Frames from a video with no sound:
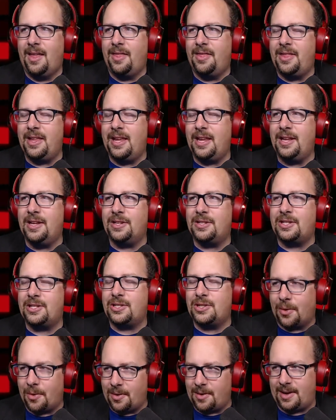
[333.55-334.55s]
The
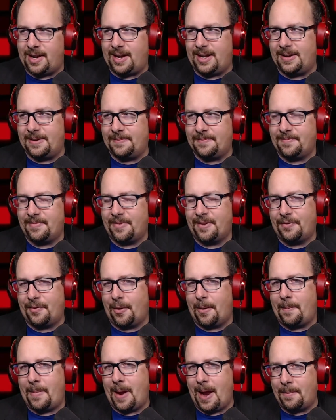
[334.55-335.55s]
story
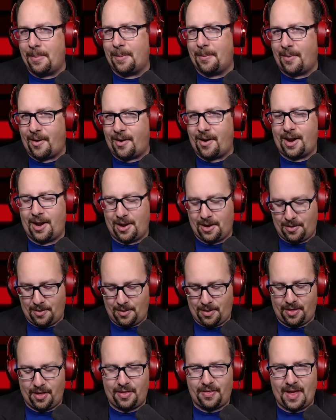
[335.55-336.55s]
for Paper
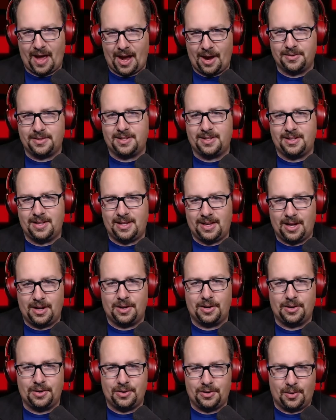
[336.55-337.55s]
Mario: The
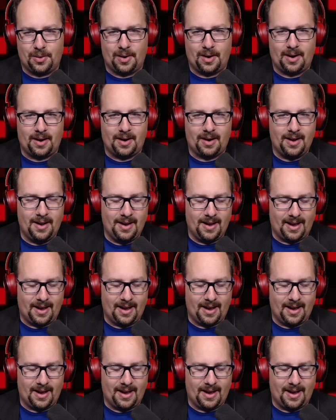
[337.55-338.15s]
Thousand-Year Door.